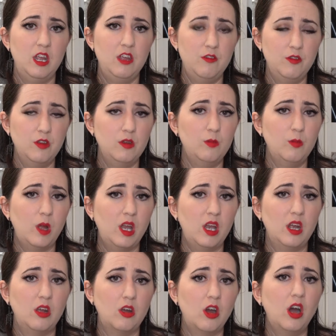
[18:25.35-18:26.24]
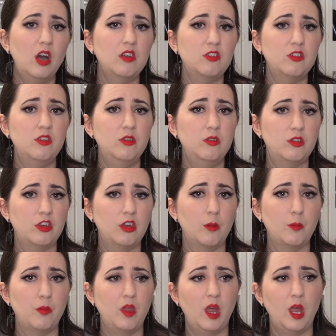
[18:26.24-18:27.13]
even when it costs you
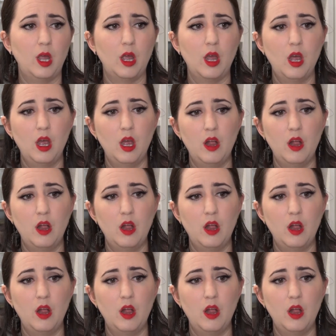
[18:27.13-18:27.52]
something,